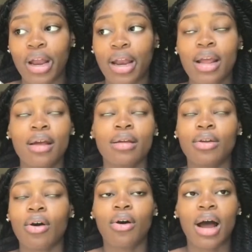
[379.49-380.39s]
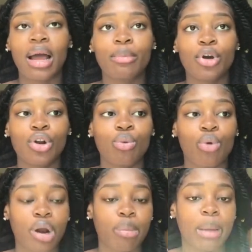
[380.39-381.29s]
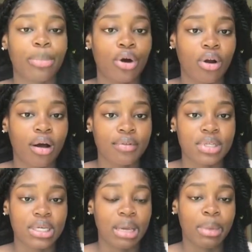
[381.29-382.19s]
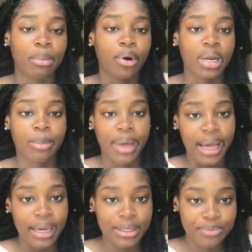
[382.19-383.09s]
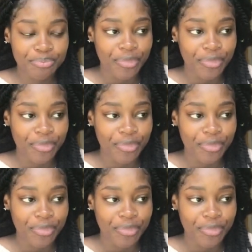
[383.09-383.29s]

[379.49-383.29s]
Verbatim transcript: And y'all, I'm going to work my butt off to get my body back.